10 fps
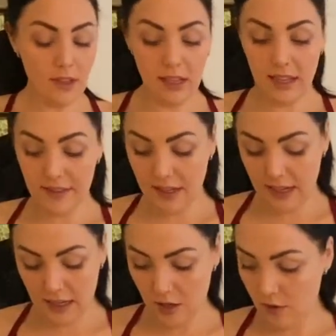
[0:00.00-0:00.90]
Let that
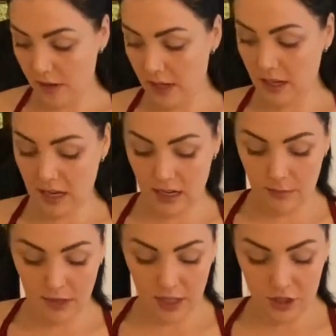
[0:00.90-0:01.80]
get going, and
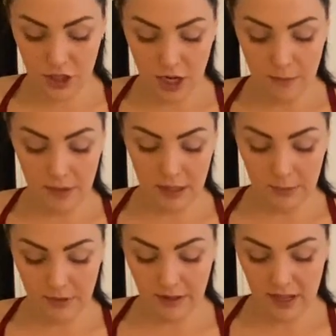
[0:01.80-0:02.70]
I'm gonna chop a little bit
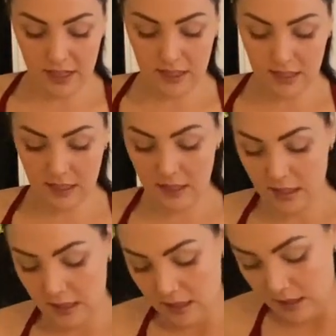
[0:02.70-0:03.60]
of this.
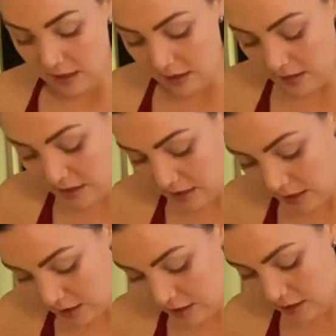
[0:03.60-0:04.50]
This
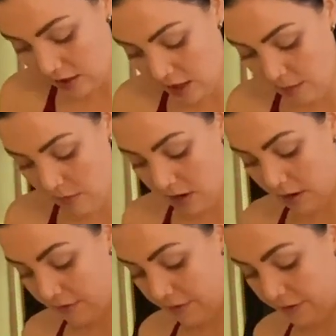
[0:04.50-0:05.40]
needs to come off.